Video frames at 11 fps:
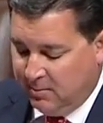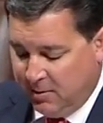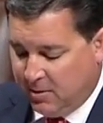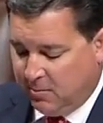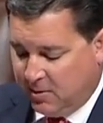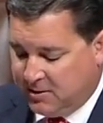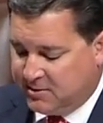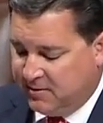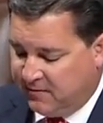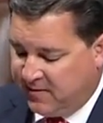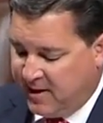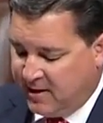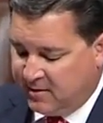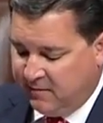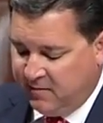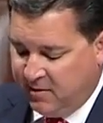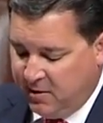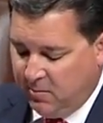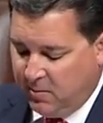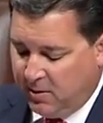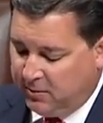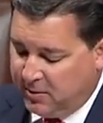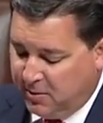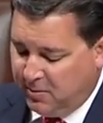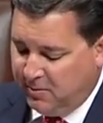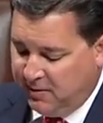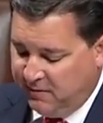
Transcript: Bill was, in fact, a very well-known